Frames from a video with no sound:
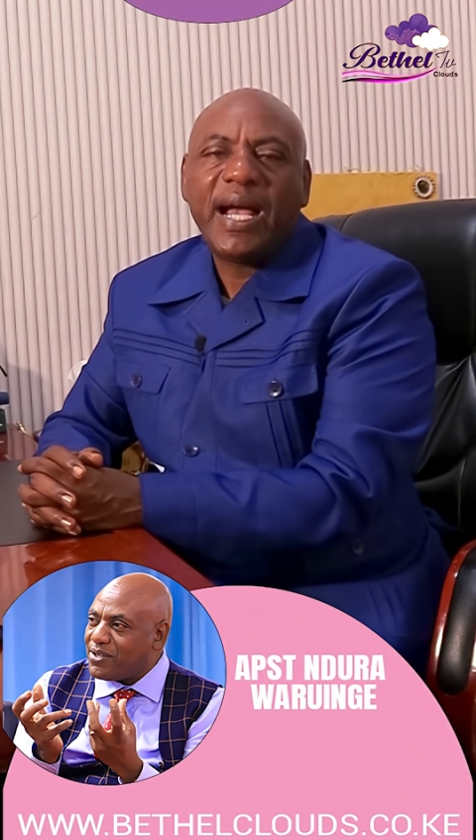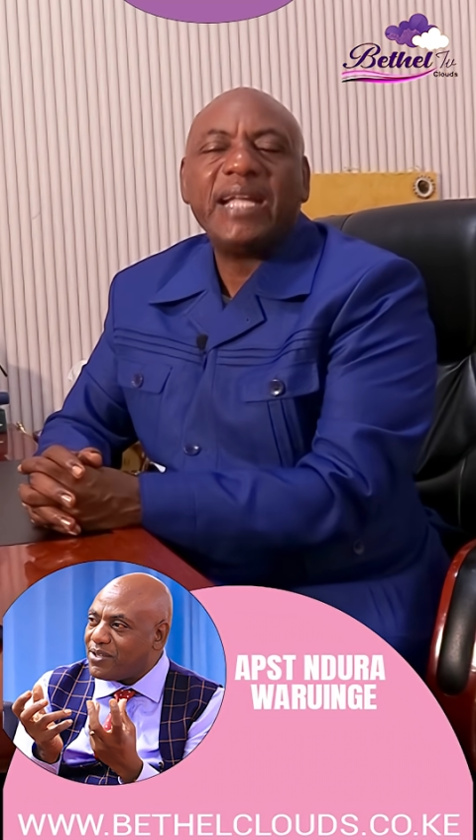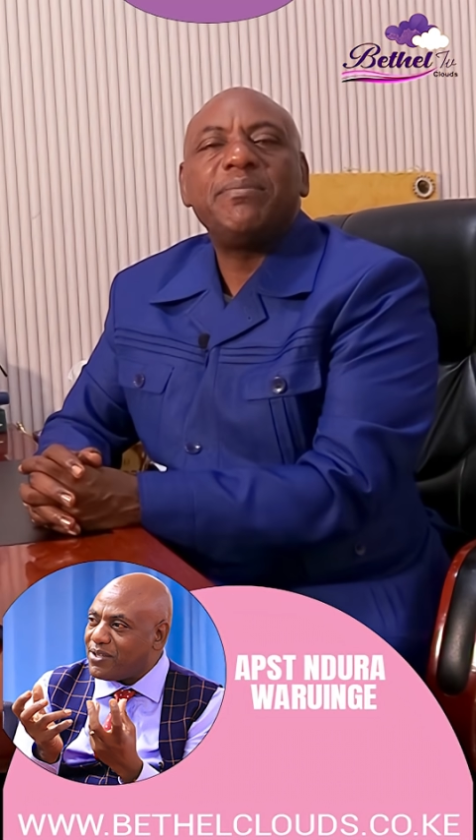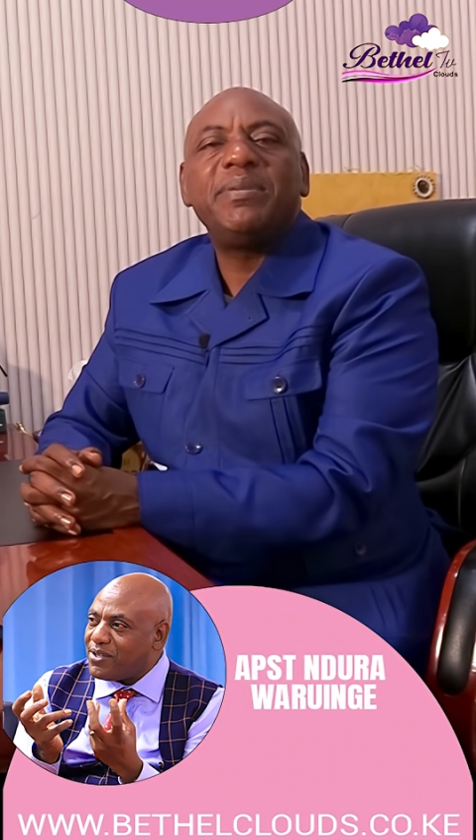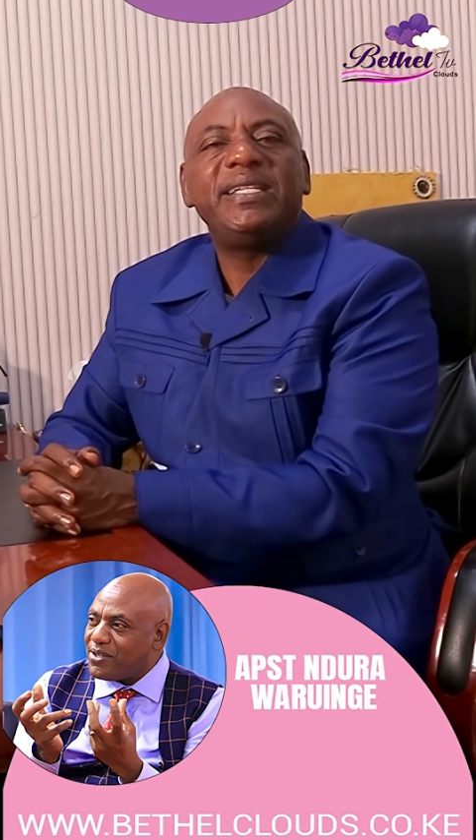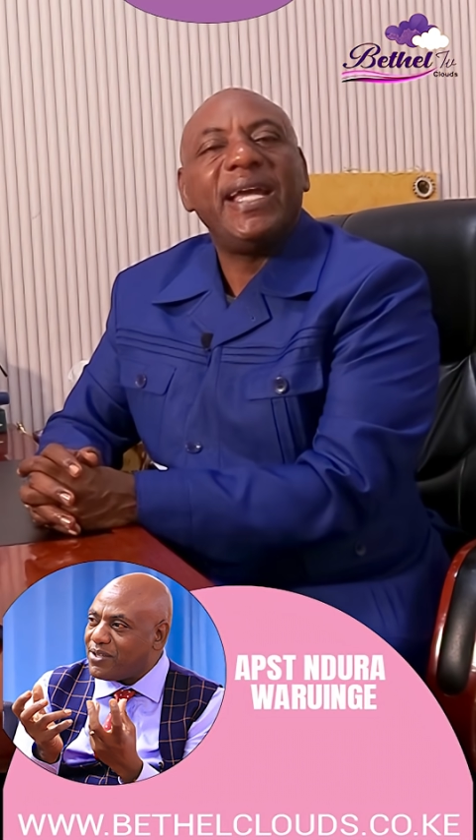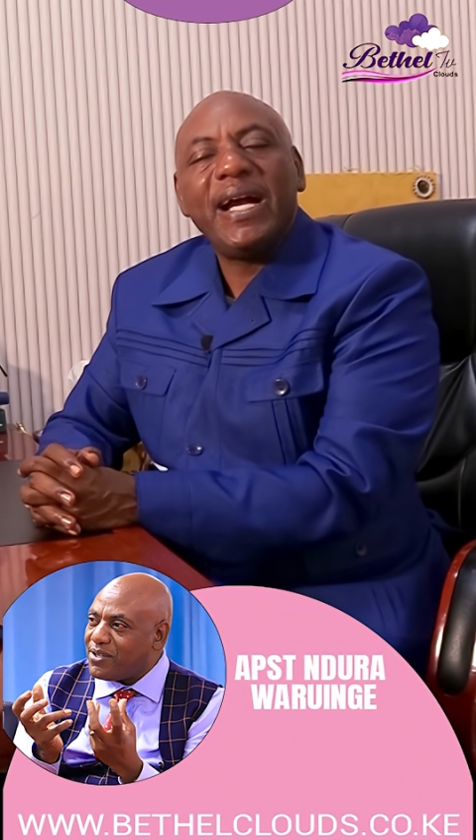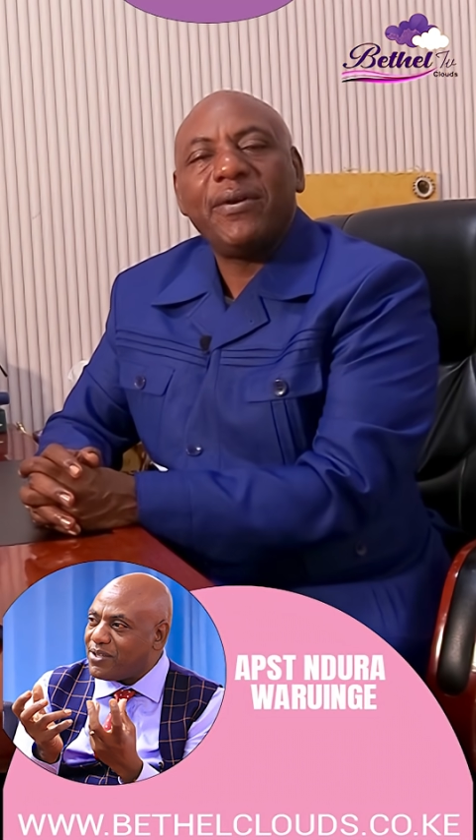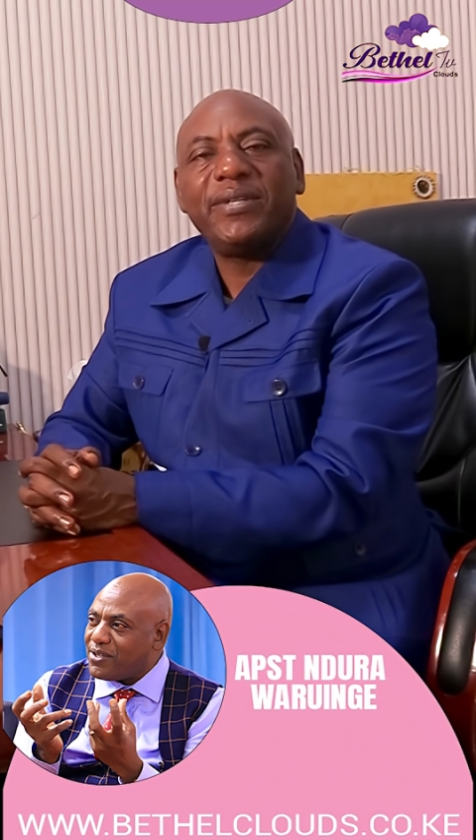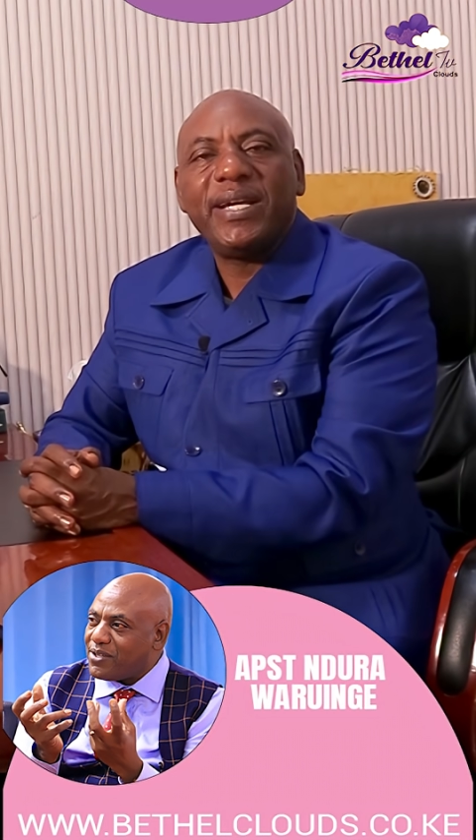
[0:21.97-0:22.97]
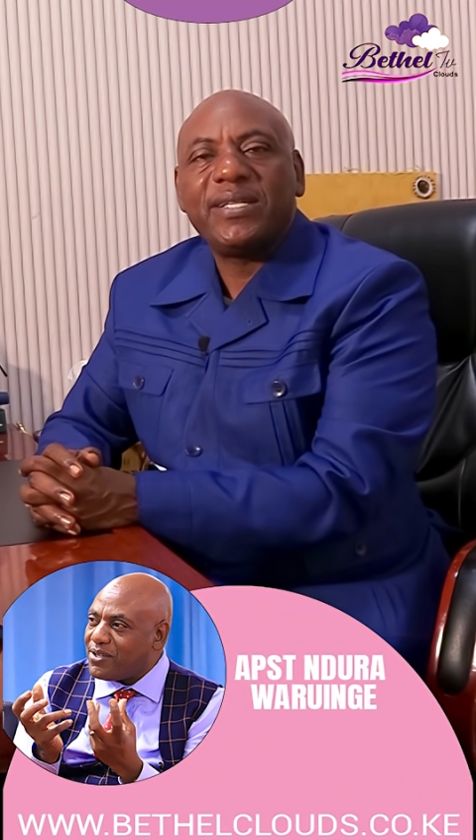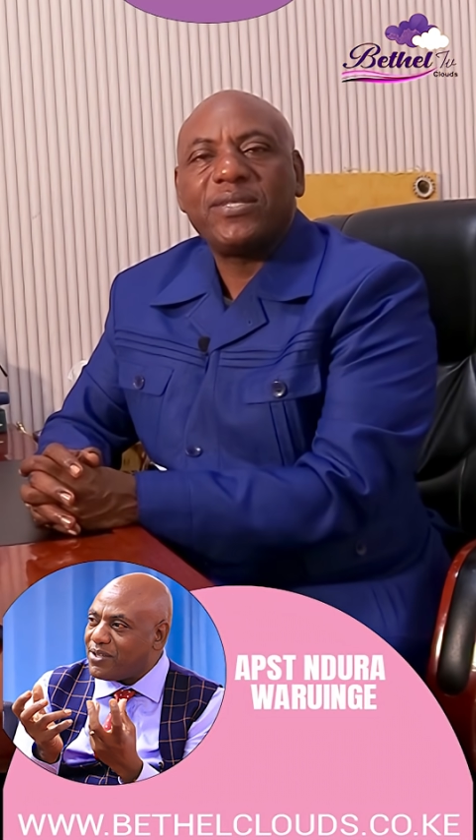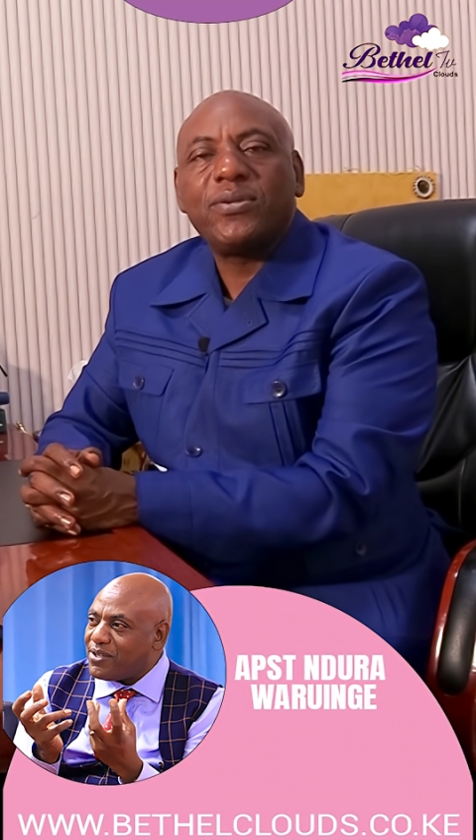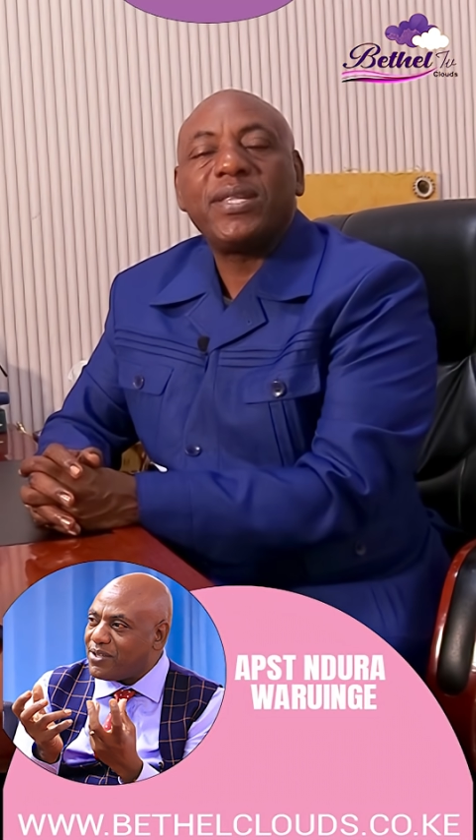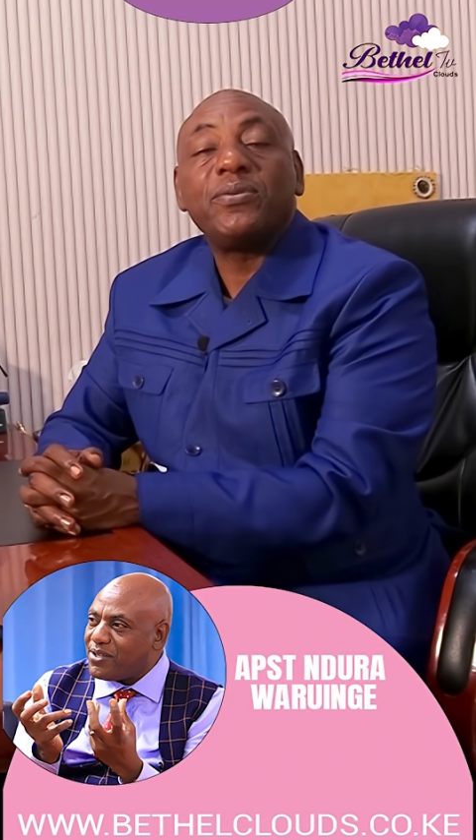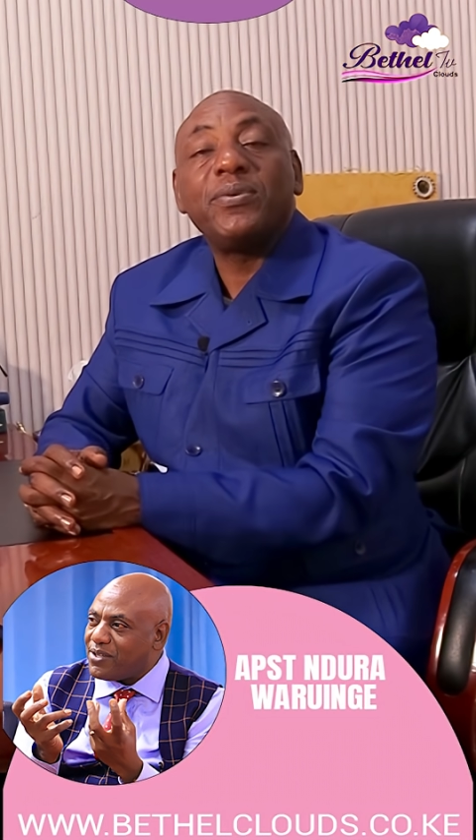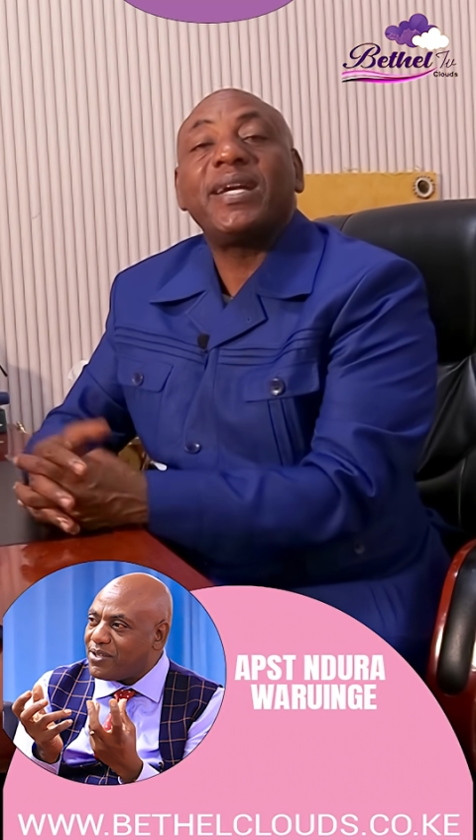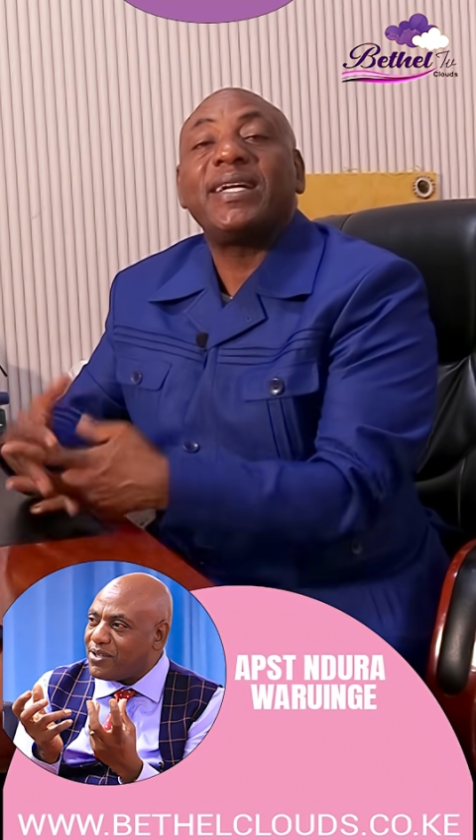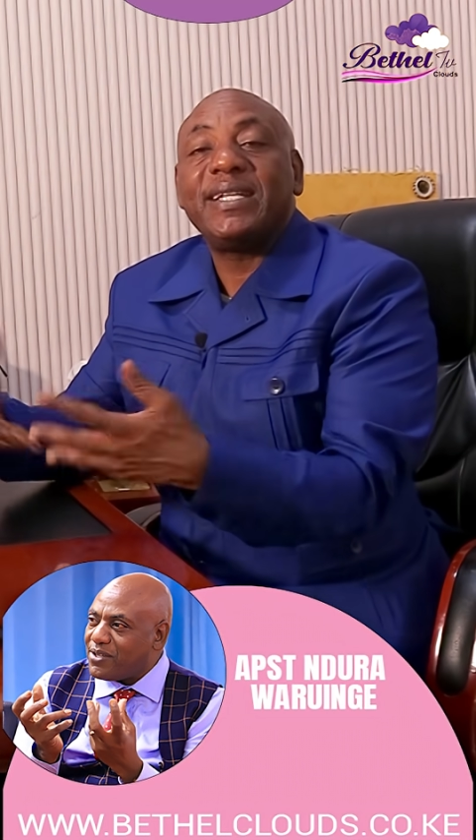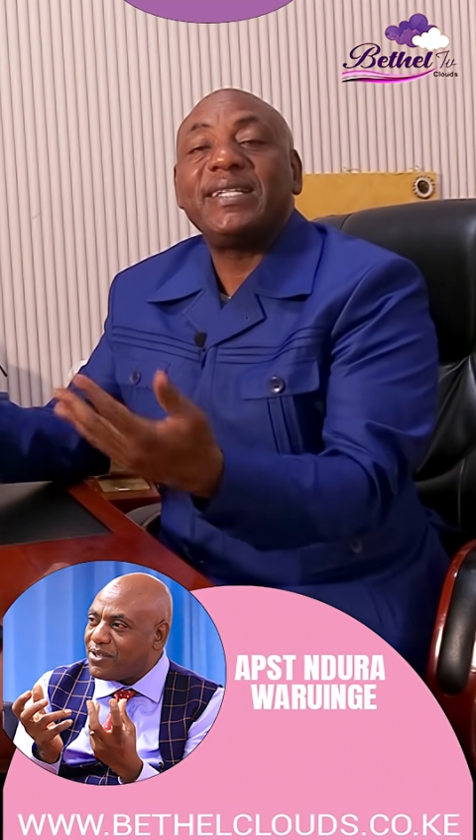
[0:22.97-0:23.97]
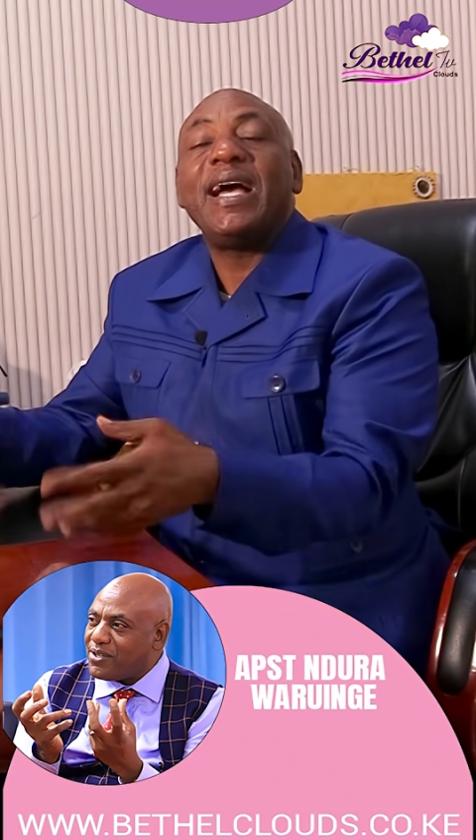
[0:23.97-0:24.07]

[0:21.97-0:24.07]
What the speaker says: and be diagnosed so that we can